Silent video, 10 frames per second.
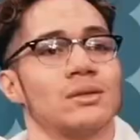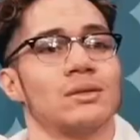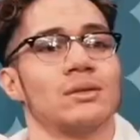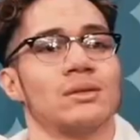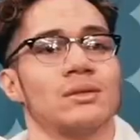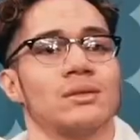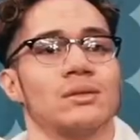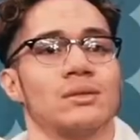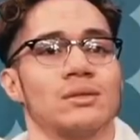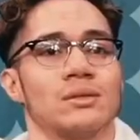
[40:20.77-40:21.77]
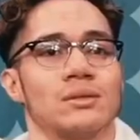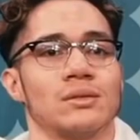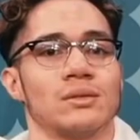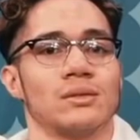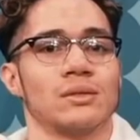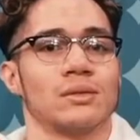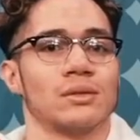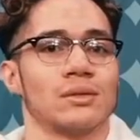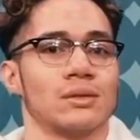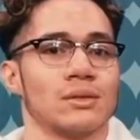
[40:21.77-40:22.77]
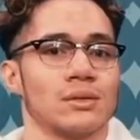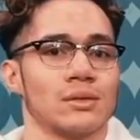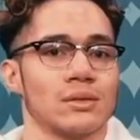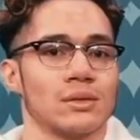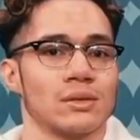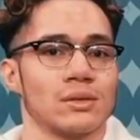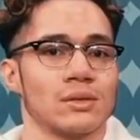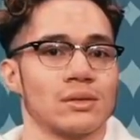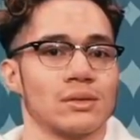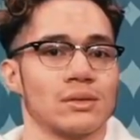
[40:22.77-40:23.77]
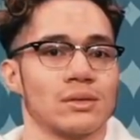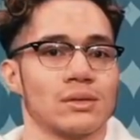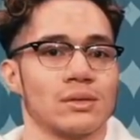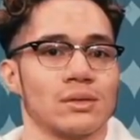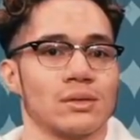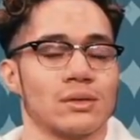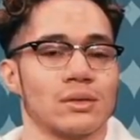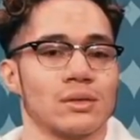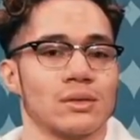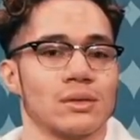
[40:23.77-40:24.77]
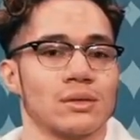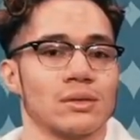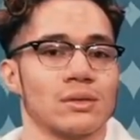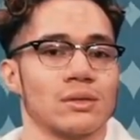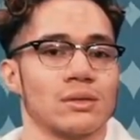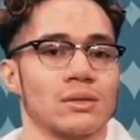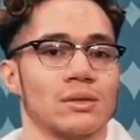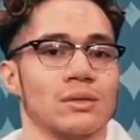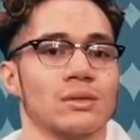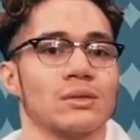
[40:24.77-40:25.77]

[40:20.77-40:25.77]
This person isn't speaking.